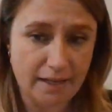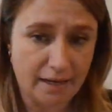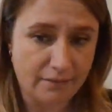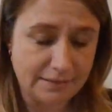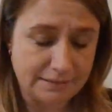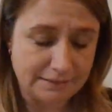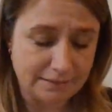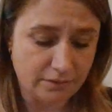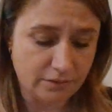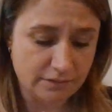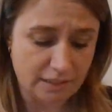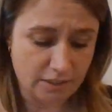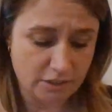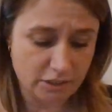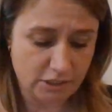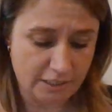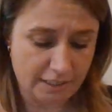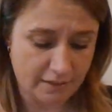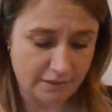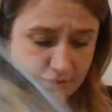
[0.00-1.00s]
Aries, Leo,
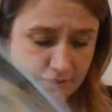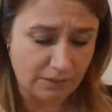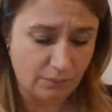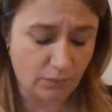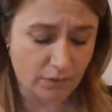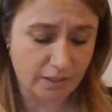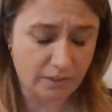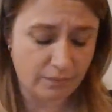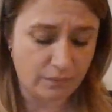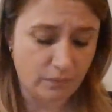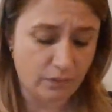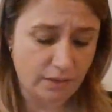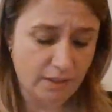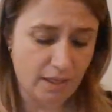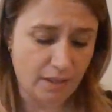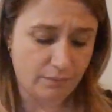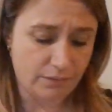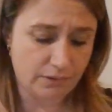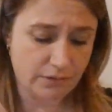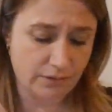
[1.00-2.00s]
Sagittarius. They want to
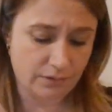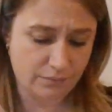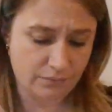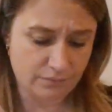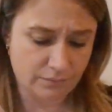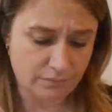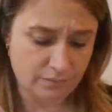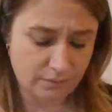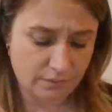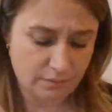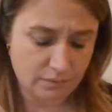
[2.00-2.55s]
communicate with you.